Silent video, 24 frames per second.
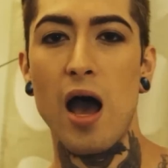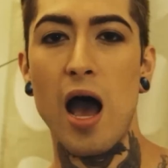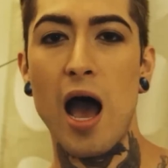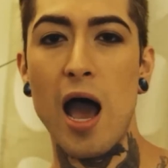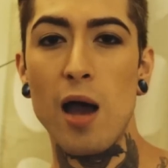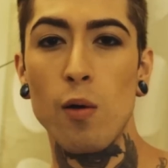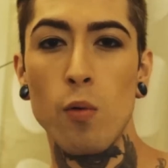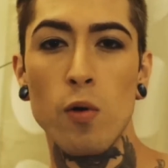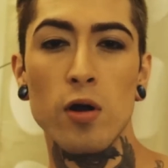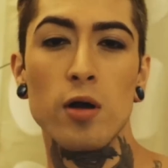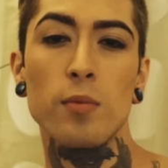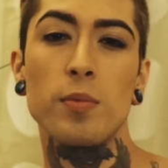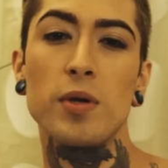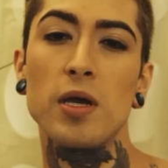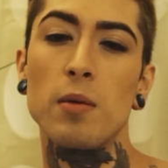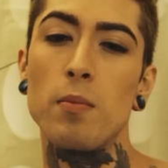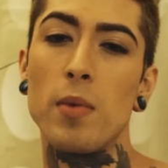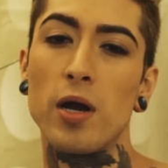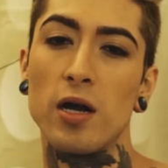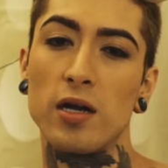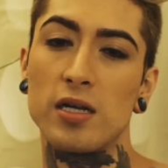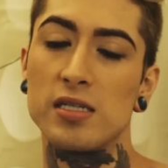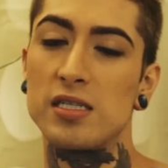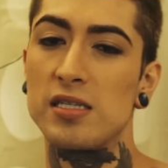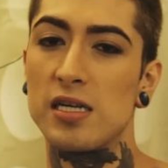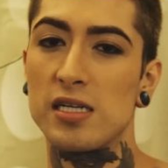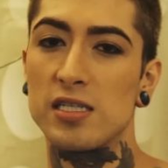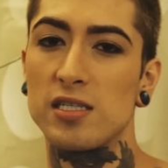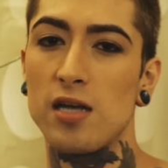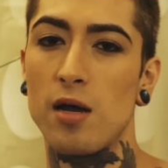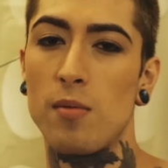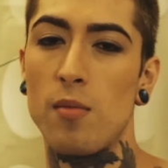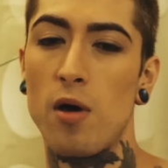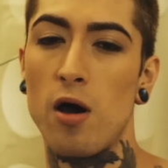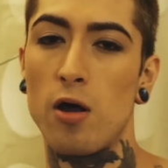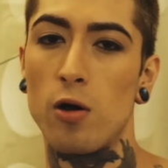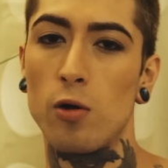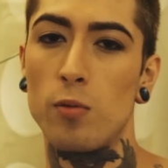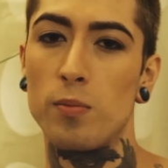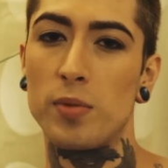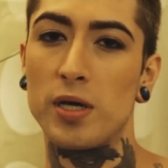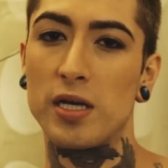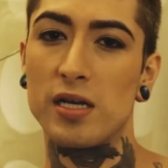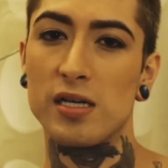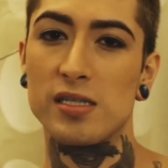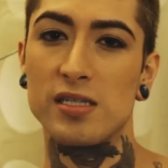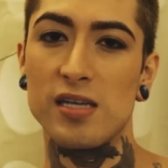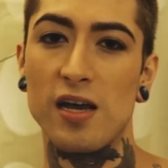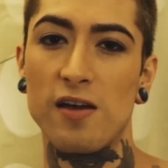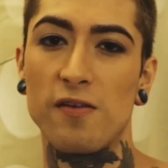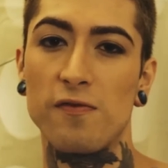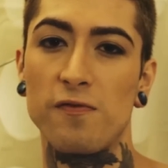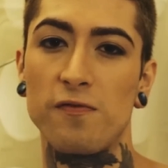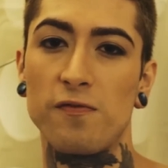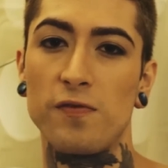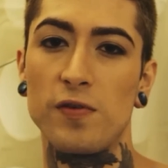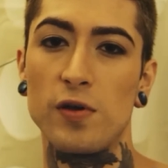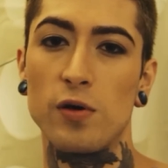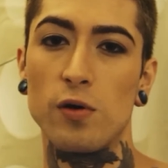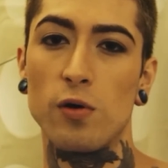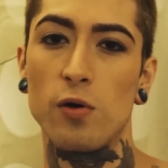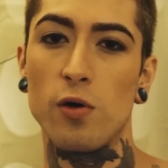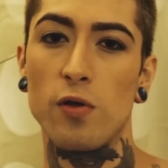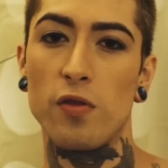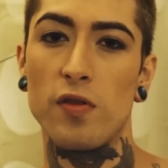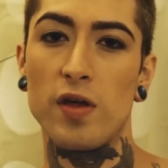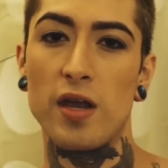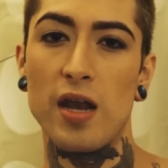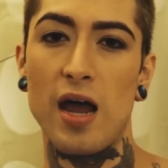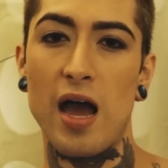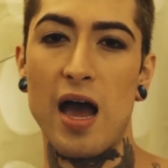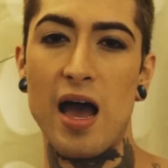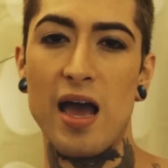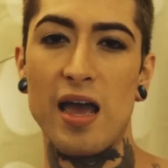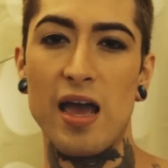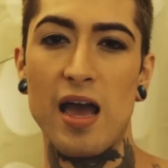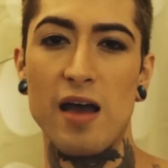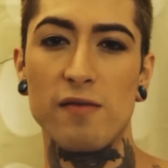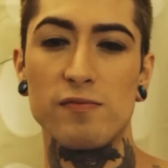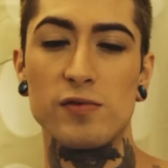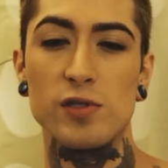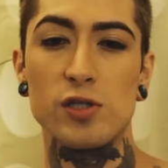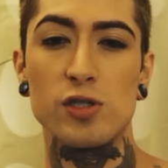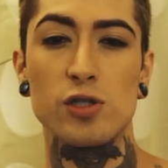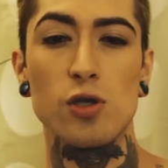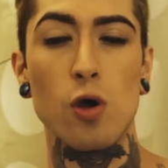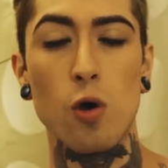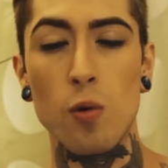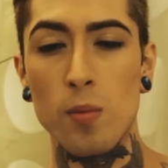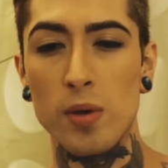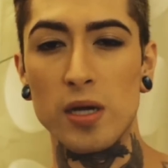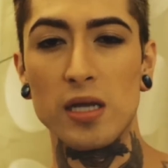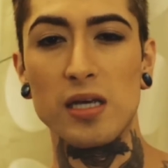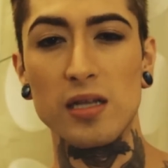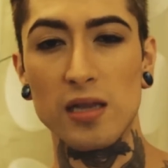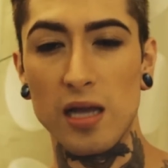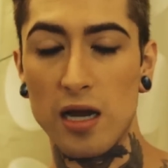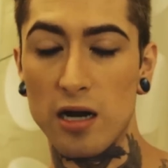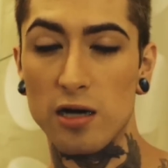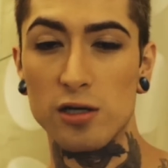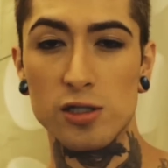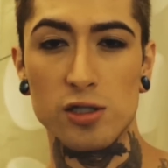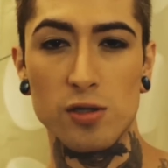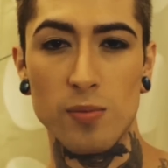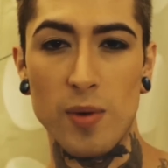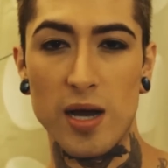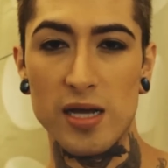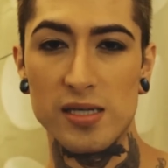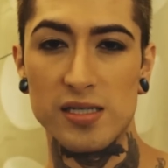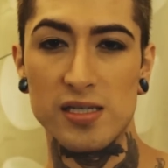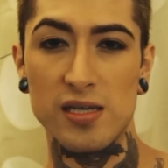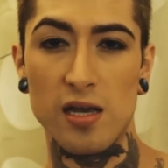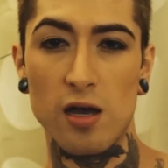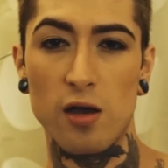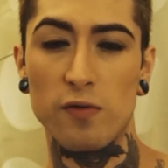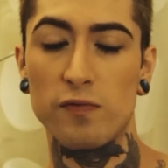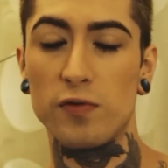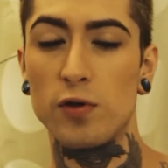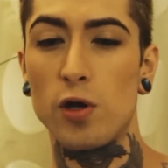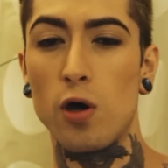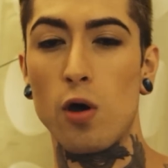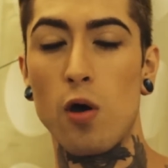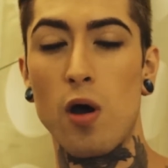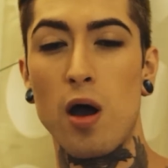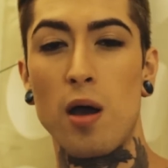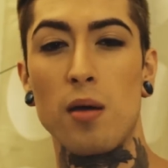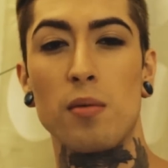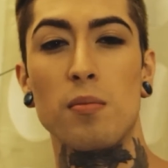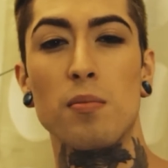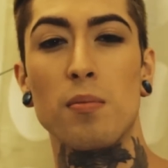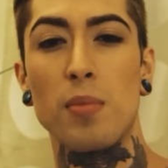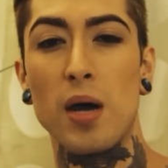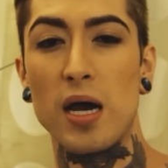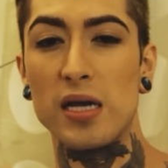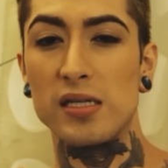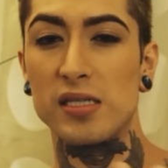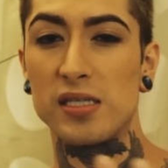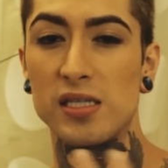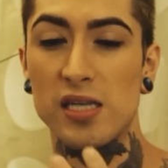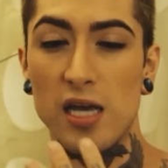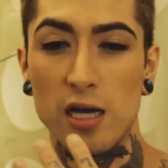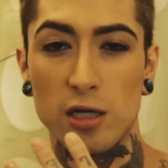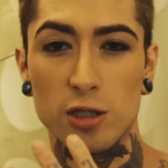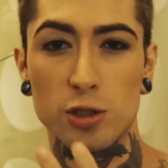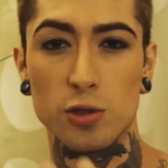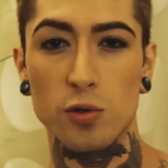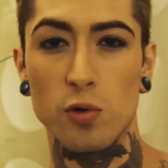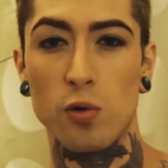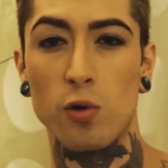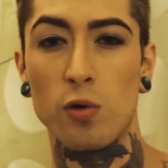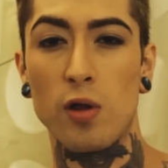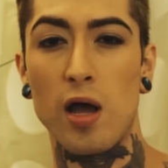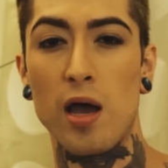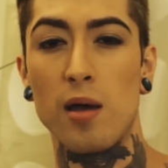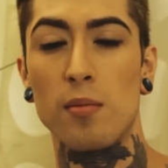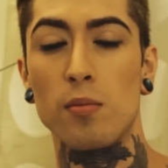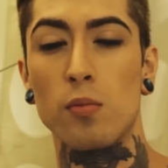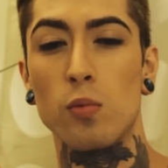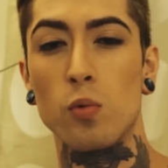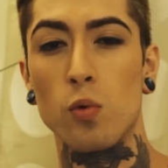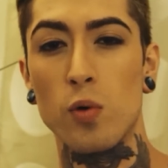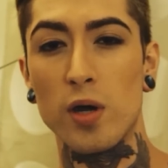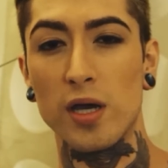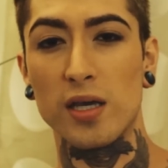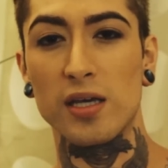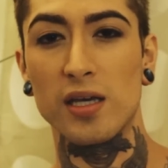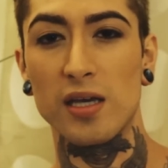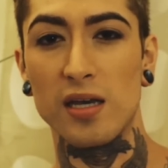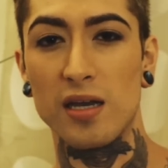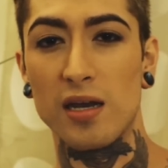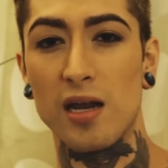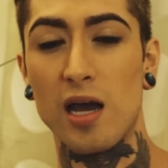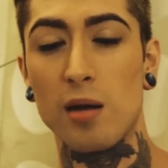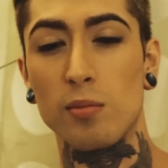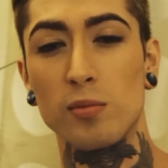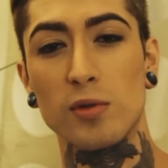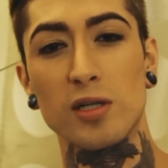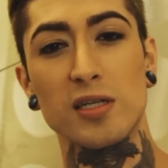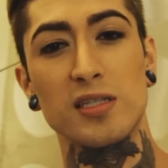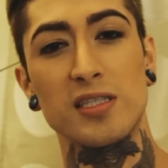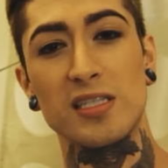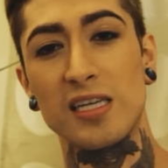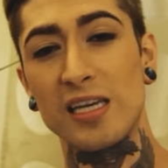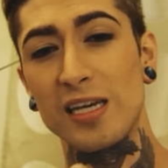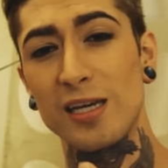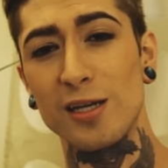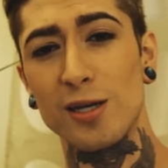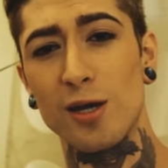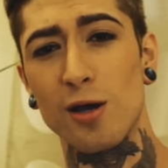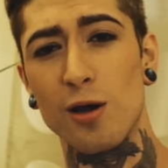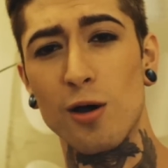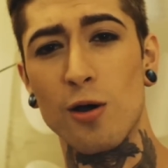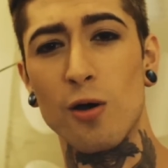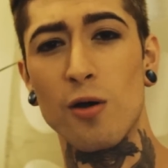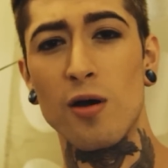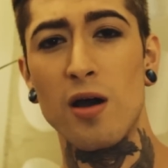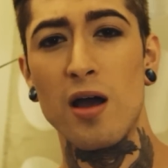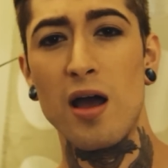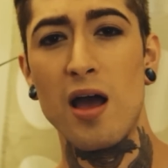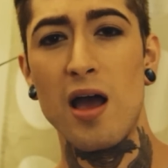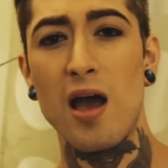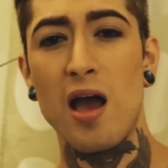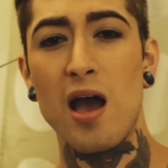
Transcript: I want to be America's Next Top Model because I feel that I have so many layers to myself. You know, I'm bisexual, I'm Wiccan, I'm Latino.